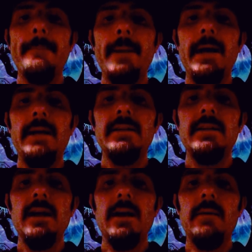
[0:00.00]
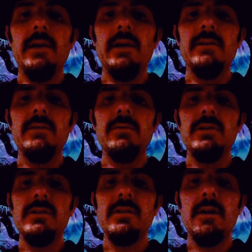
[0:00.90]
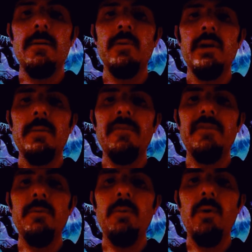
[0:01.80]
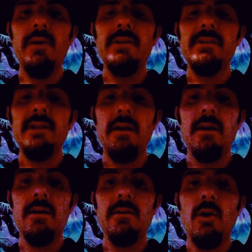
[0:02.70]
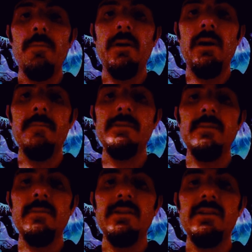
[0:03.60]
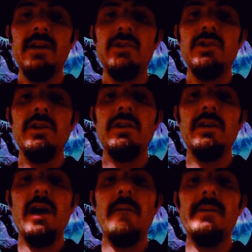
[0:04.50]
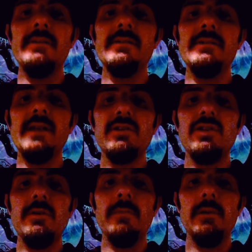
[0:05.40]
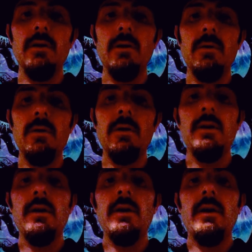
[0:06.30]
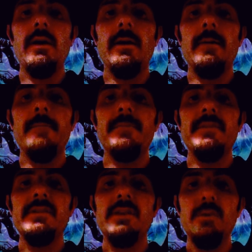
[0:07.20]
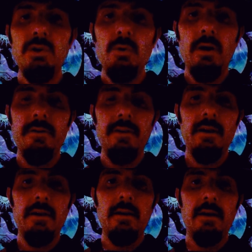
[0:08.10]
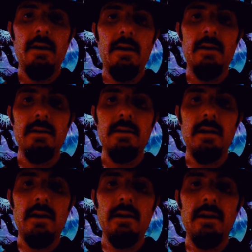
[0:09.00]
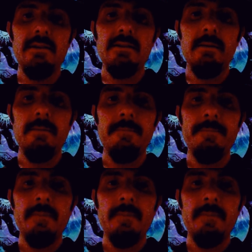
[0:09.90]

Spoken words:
But I would like to just bring up a few points and open up some discussion in the comments section below to see what you all think and kind of get some